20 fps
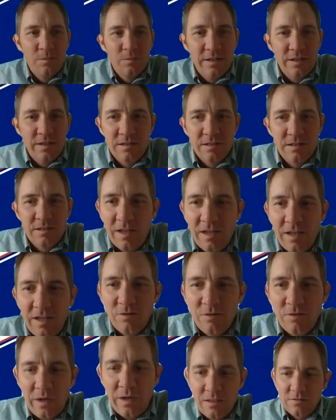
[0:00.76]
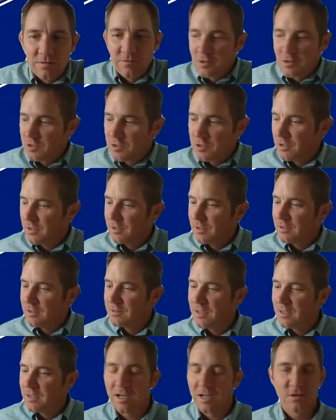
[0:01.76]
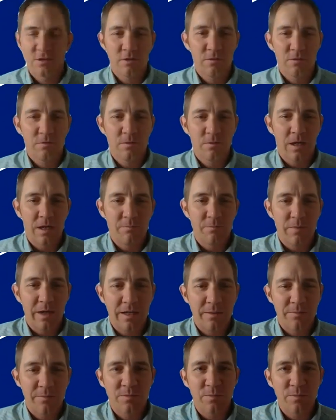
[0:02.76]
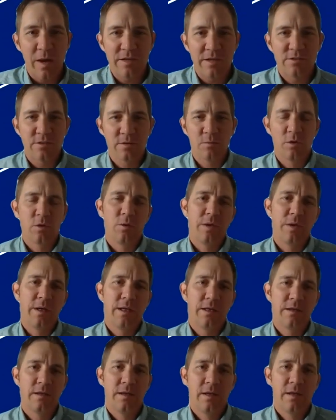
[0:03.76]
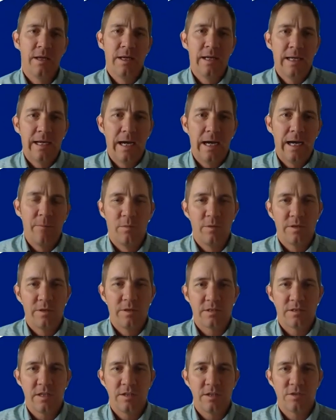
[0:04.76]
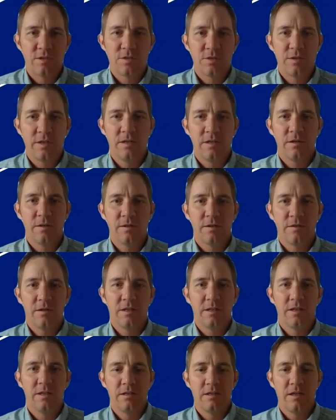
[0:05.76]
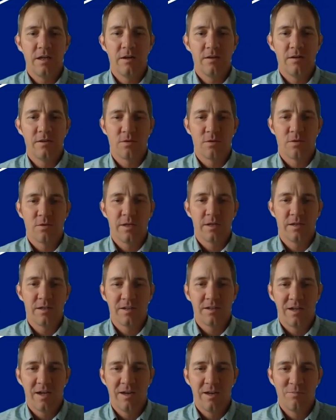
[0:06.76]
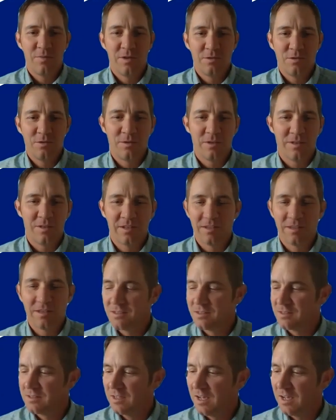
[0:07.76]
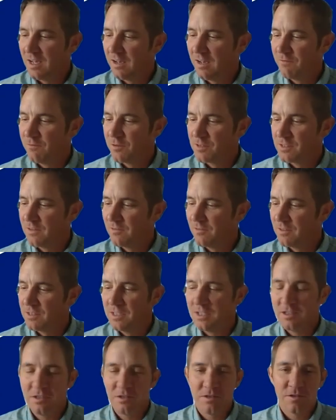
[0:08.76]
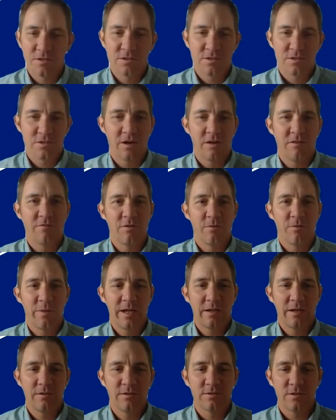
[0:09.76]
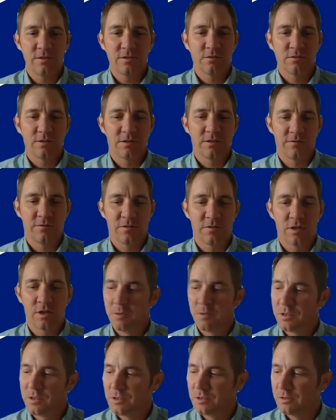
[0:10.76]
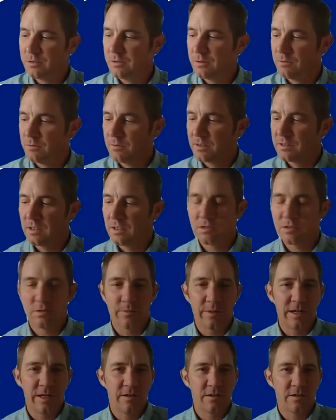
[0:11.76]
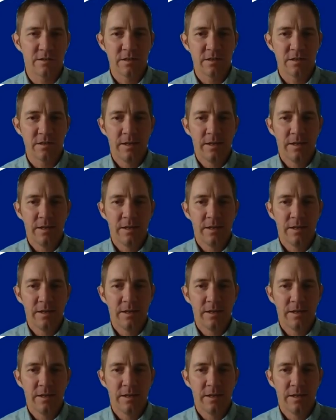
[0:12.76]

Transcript: and thank you, Paige, for sure. My name is Patrick MacQueen. I'm a real estate attorney here in Arizona. I've been doing this for 17 years. Our firm handles all sorts of commercial and residential matters,